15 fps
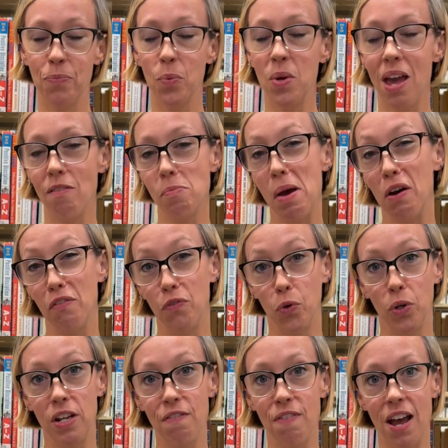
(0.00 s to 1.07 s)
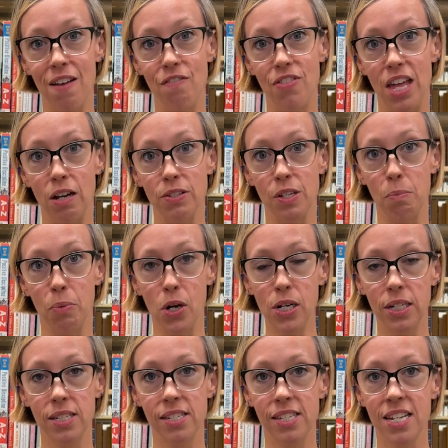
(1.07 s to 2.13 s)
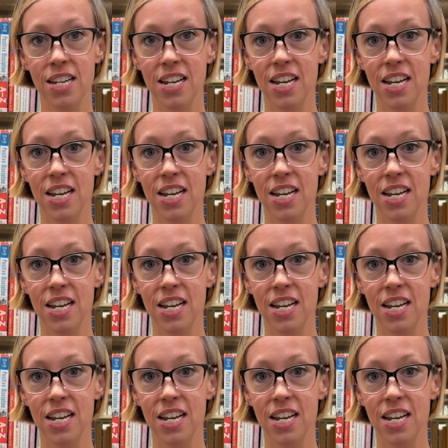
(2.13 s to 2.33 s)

we have about 45,000 books,